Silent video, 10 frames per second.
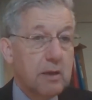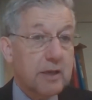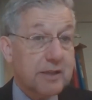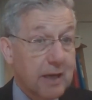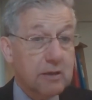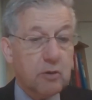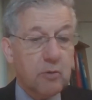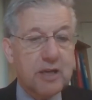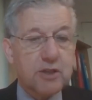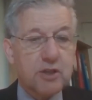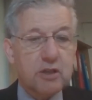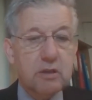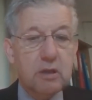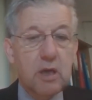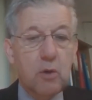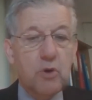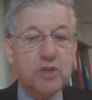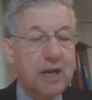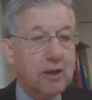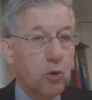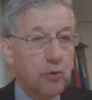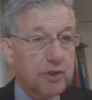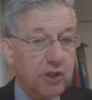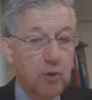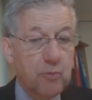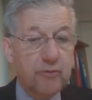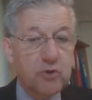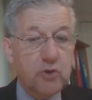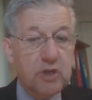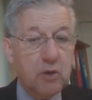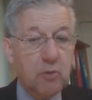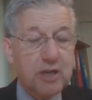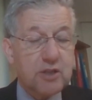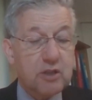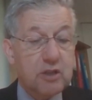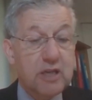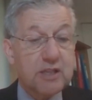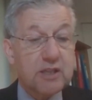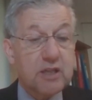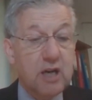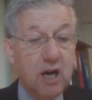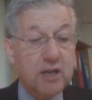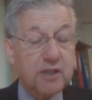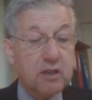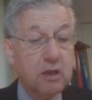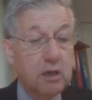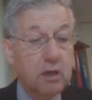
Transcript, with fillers: The second question, which I call the scope of duty question, is to ask